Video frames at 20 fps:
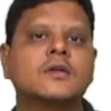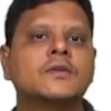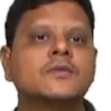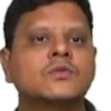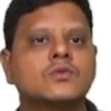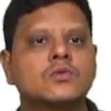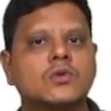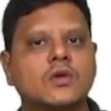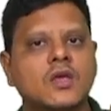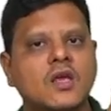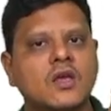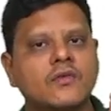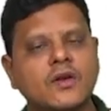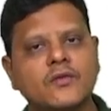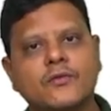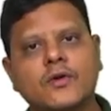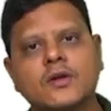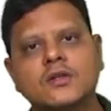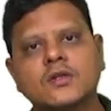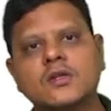So even
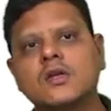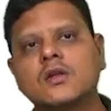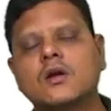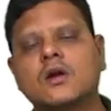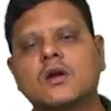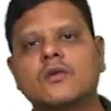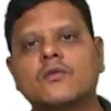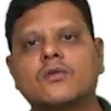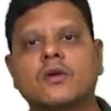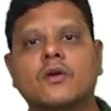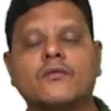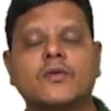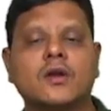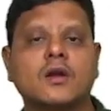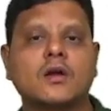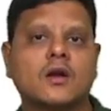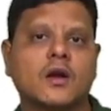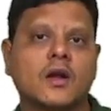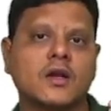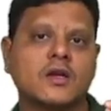for the non-profit
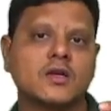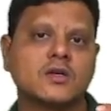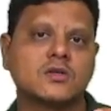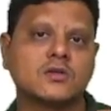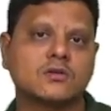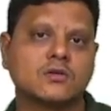organizations